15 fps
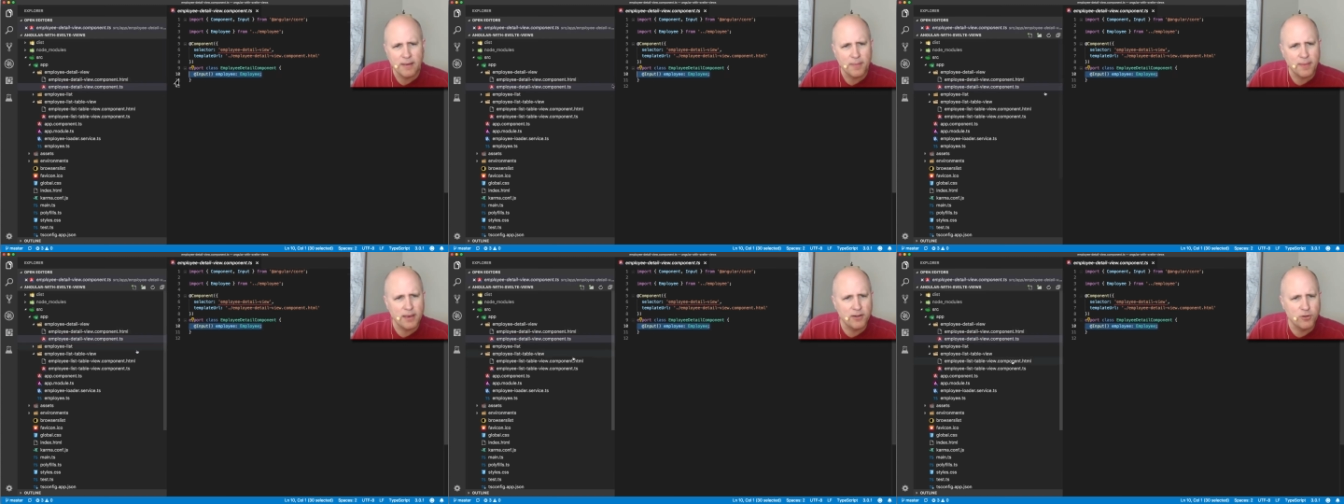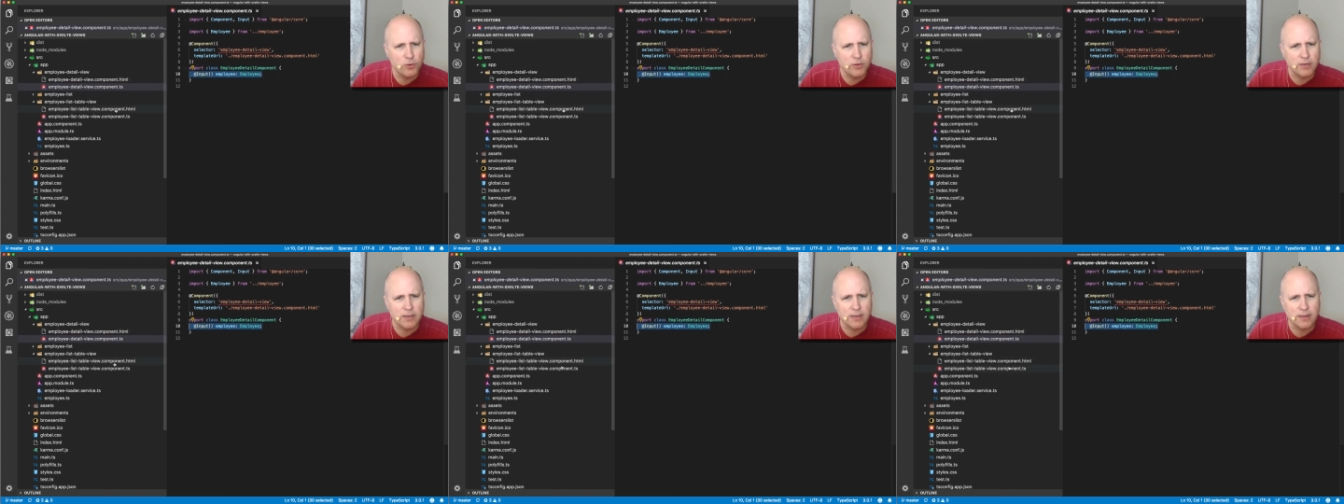they do
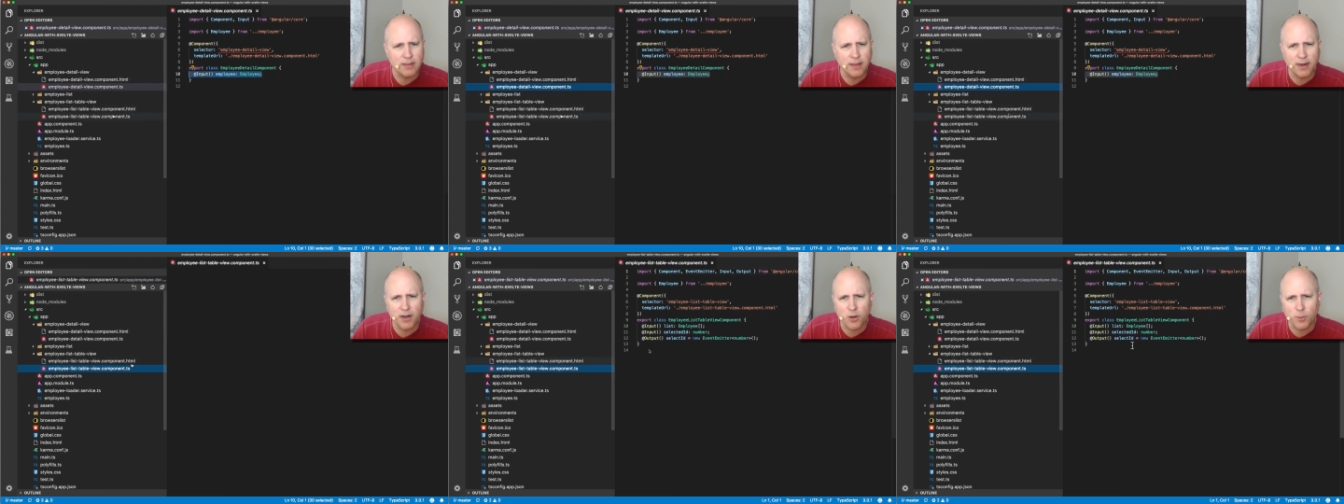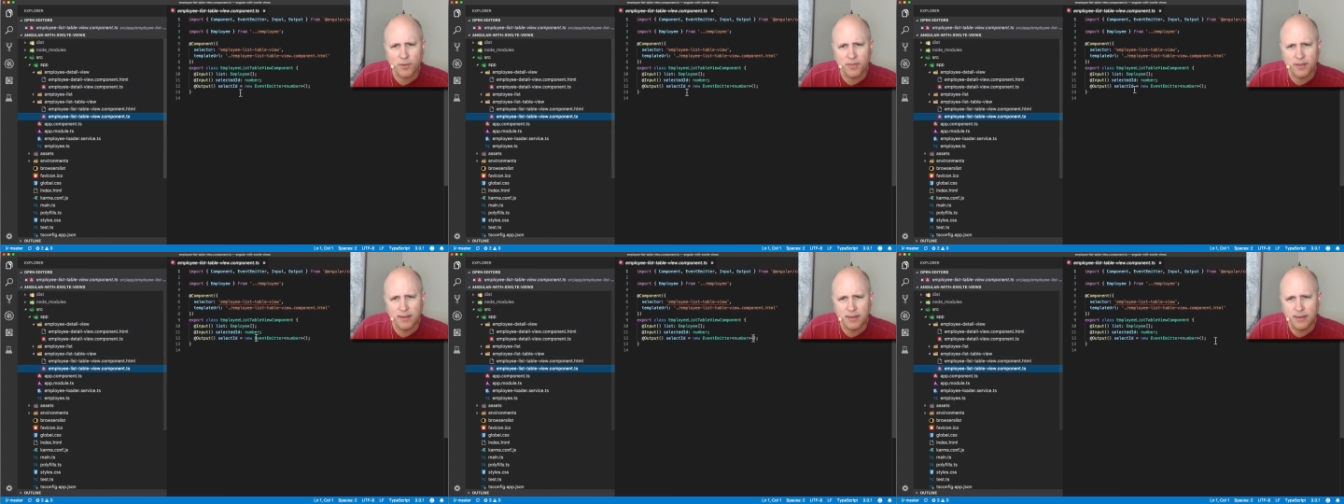declare what
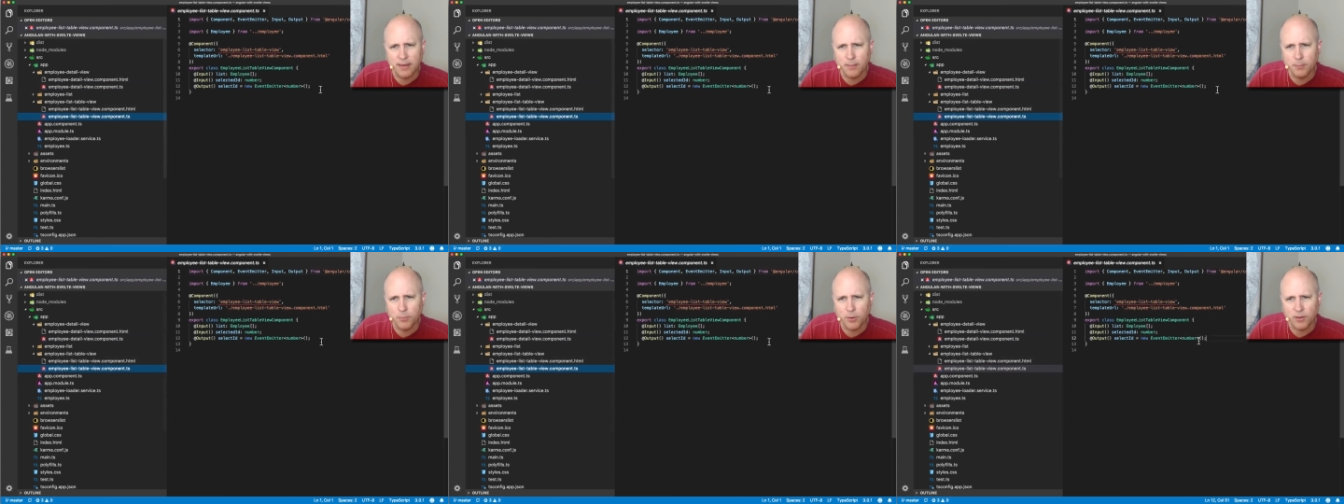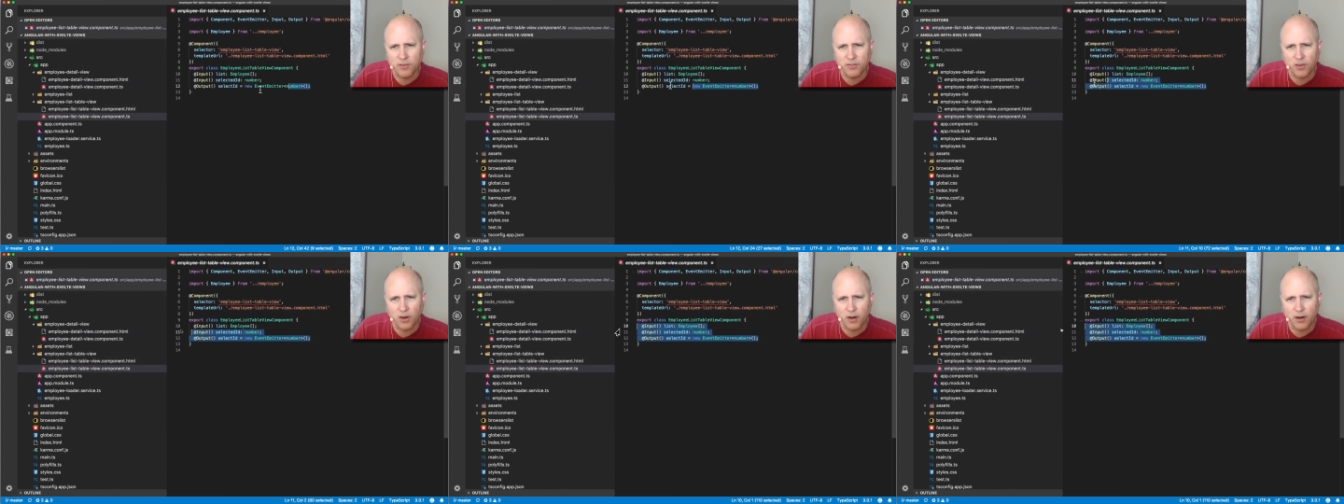the
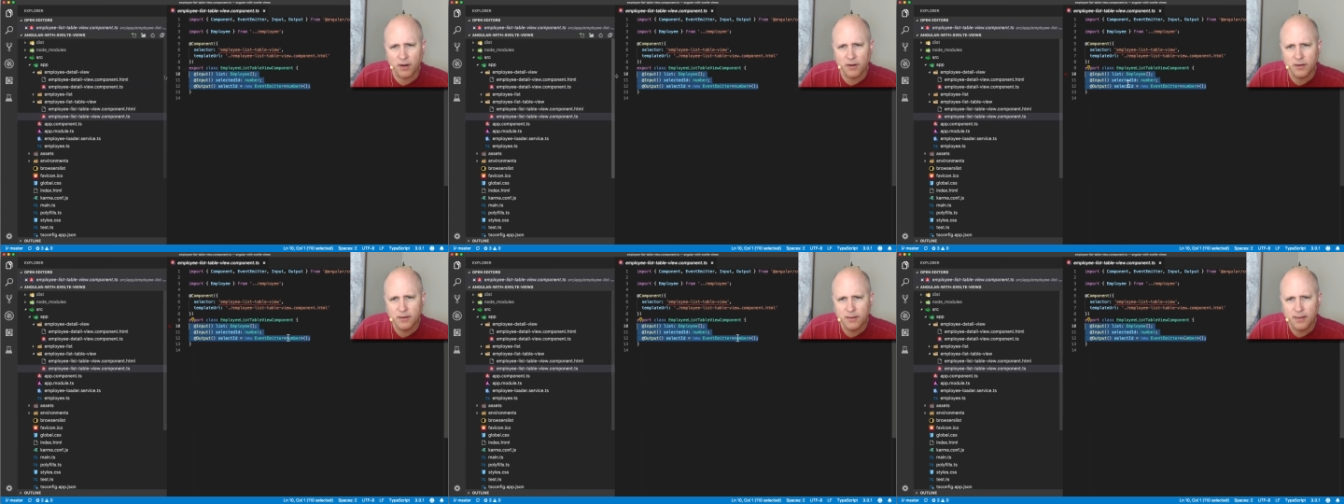inputs are.